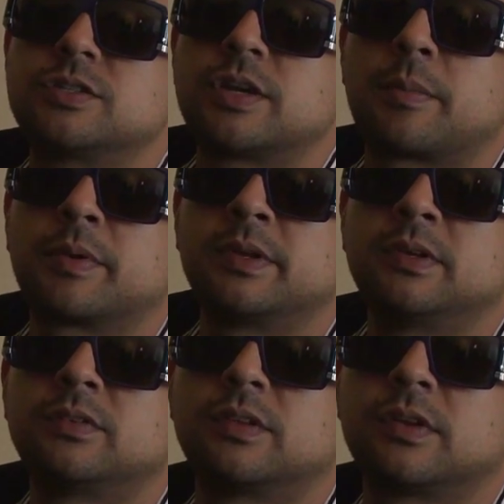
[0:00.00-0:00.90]

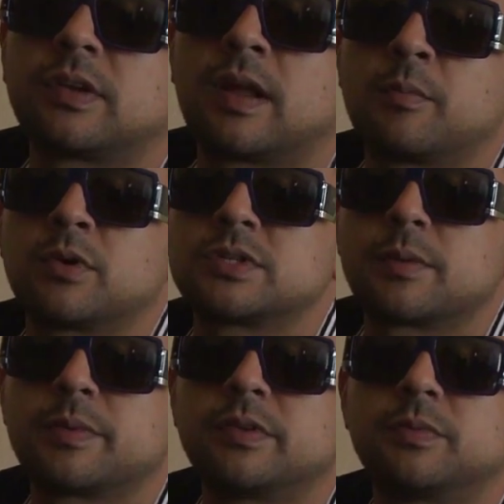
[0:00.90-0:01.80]
there's a lot more
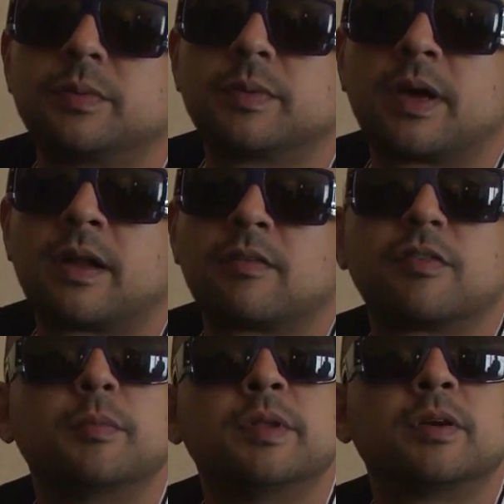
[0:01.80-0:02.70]
Japanese people that are
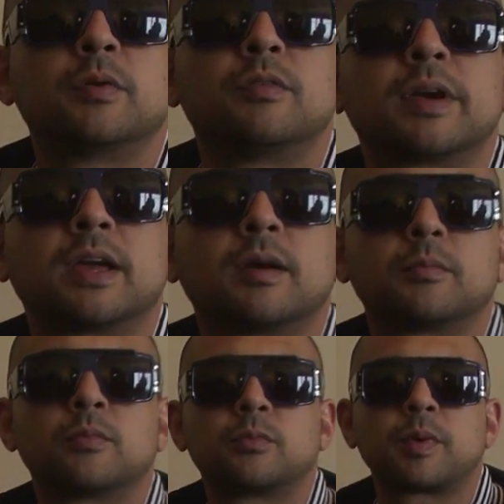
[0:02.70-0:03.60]
familiar with reggae
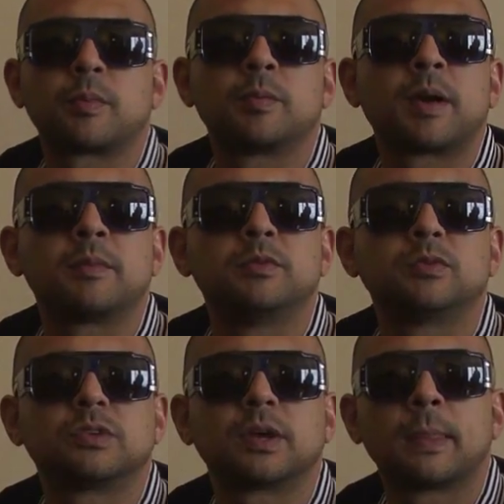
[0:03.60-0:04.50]
and probably my
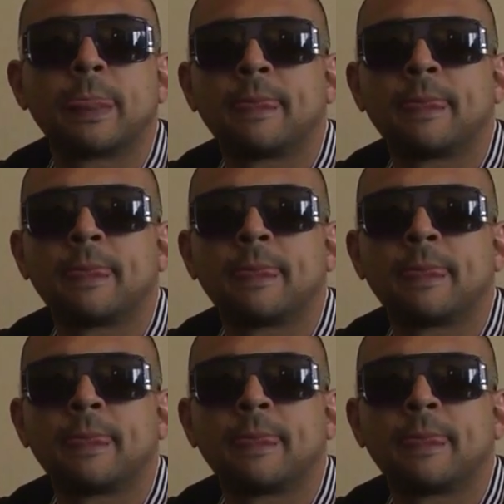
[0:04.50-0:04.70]
music.